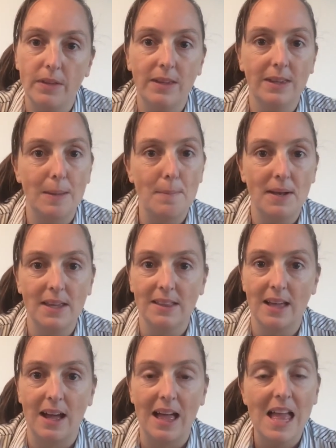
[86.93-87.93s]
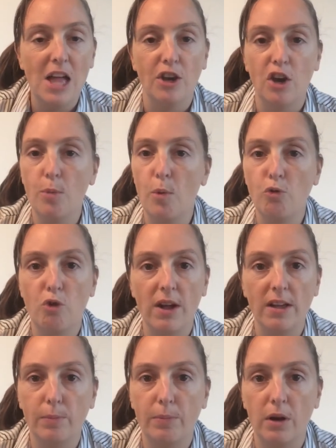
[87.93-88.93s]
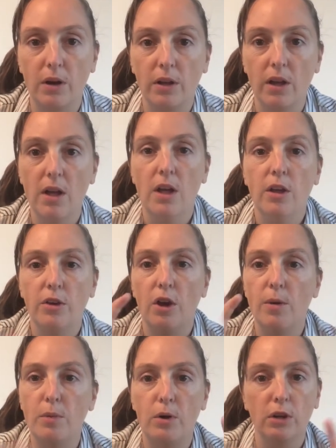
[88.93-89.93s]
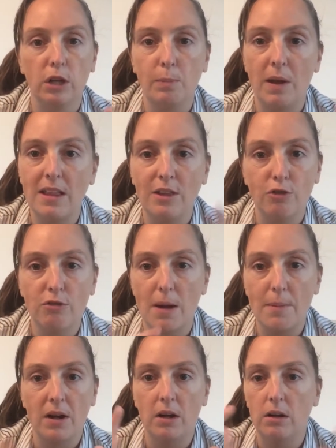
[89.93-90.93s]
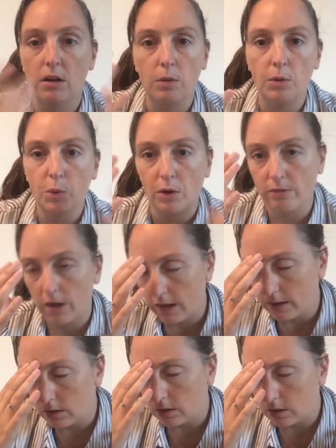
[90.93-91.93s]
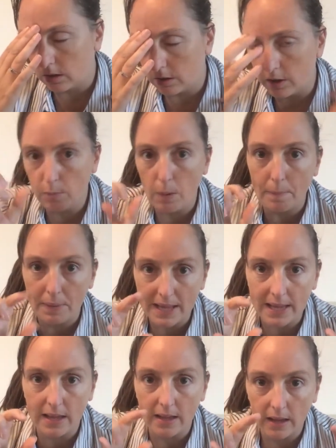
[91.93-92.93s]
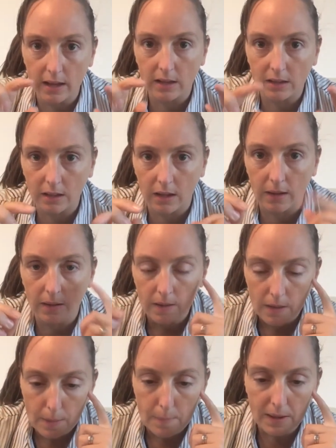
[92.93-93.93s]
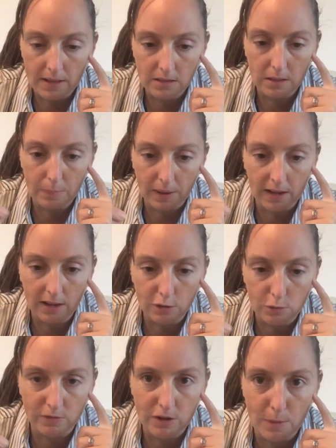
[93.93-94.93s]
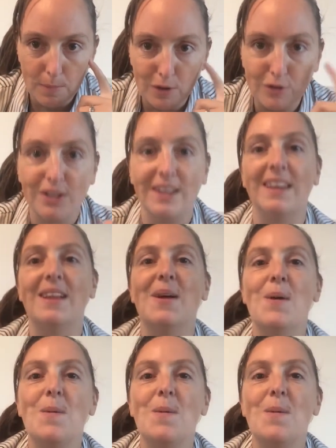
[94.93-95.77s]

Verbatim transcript: Simple as that. No more writer's block. No more spellings, grammar. Oh, what do I write? Oh, no more blinking cursor. Pen to page with no motion.